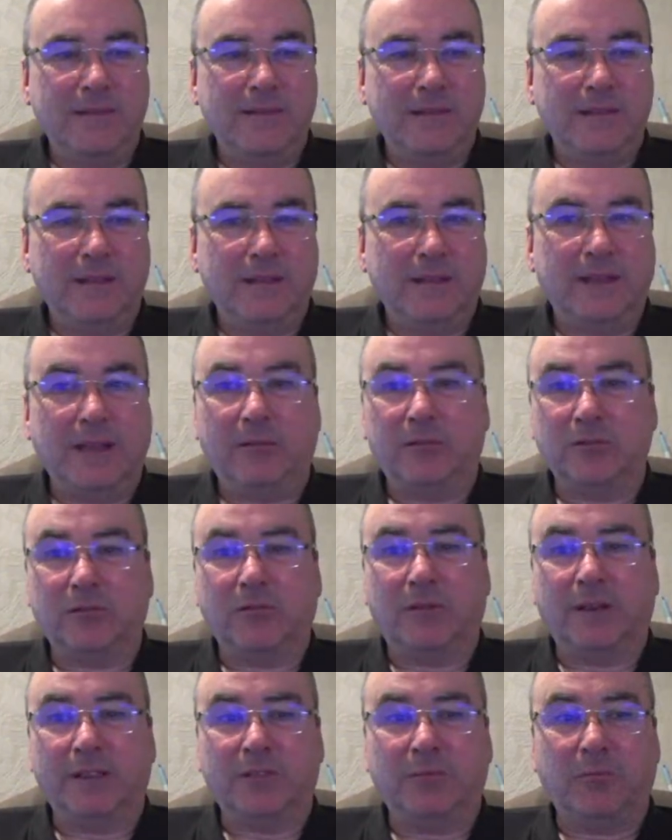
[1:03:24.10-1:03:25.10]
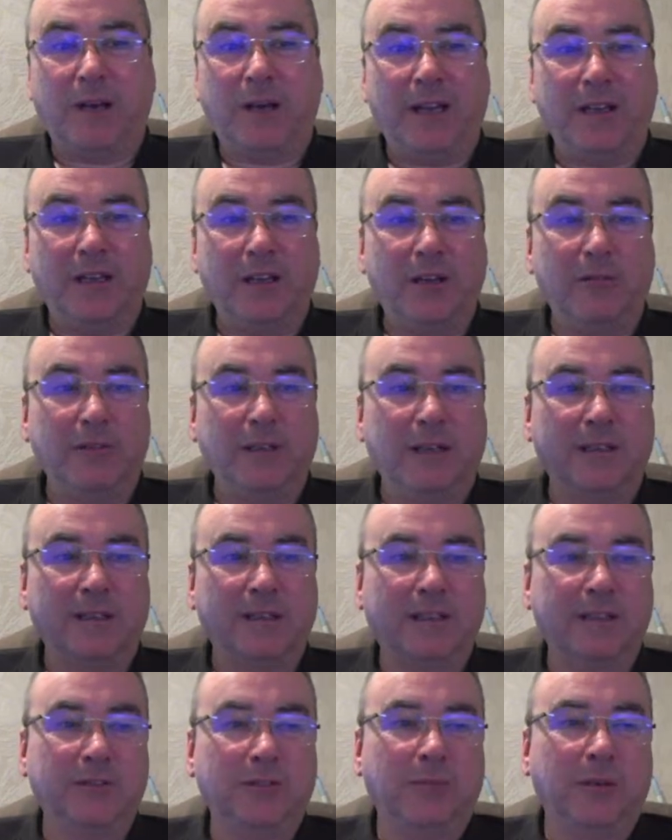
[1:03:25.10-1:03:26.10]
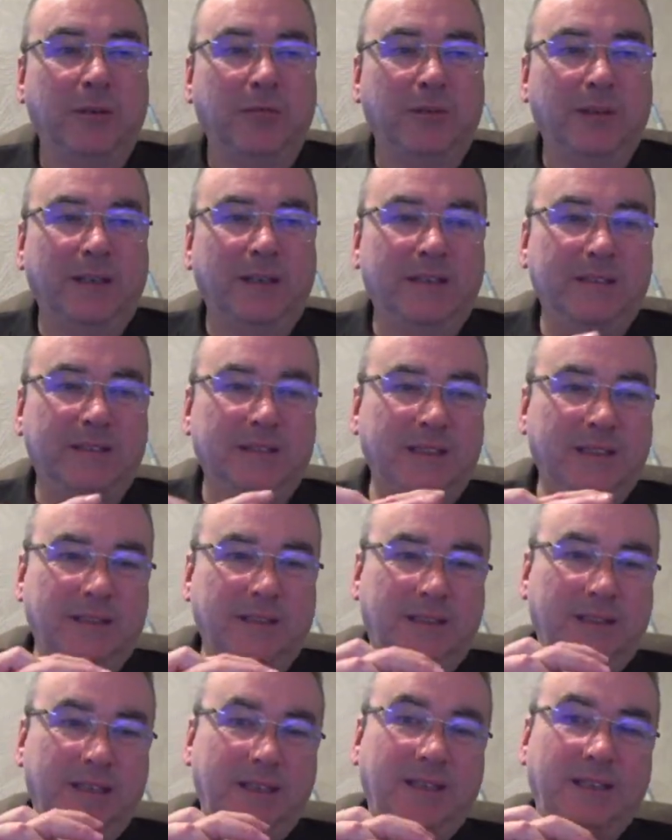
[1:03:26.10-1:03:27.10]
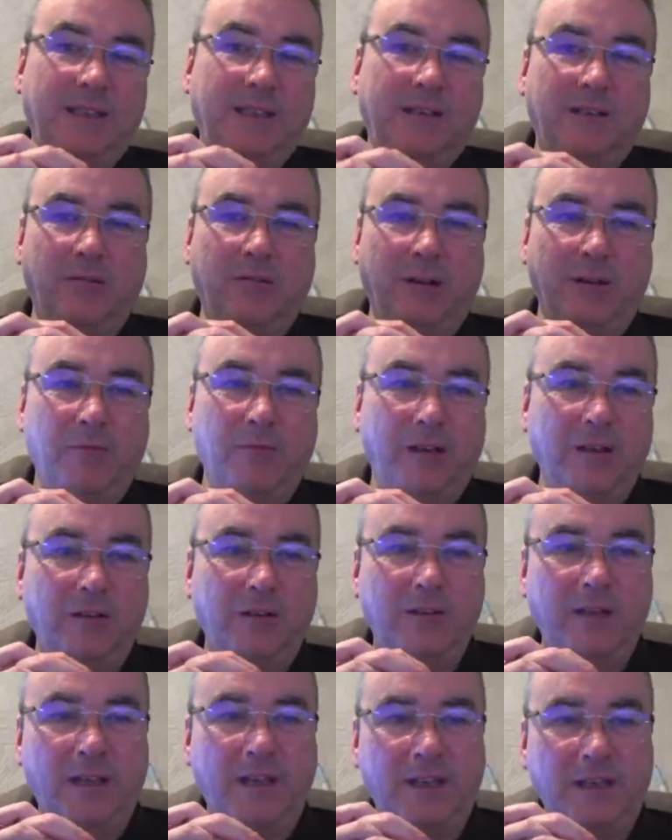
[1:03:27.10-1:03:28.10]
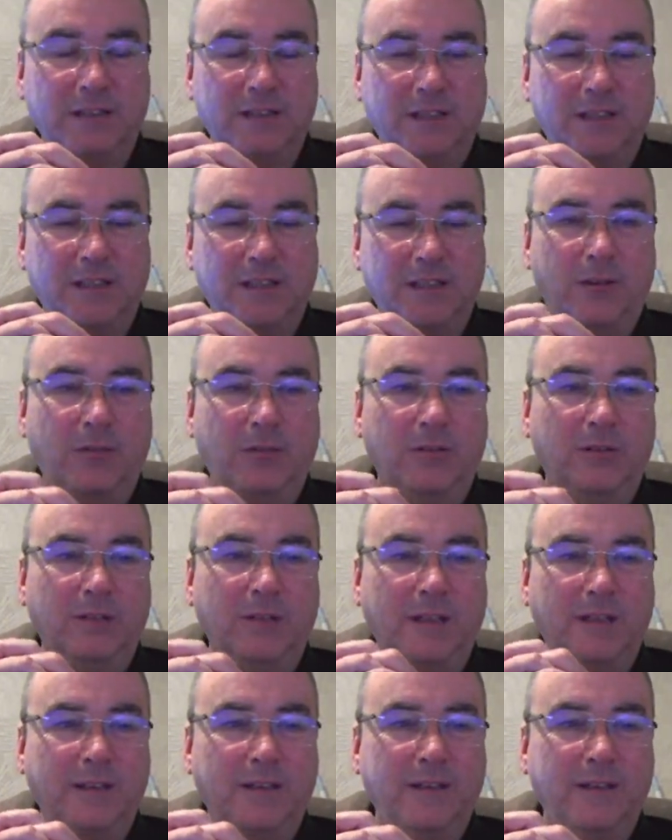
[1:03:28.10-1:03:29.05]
That was quite a while ago, that Gizmo. He did quite well on there, as I recall, like.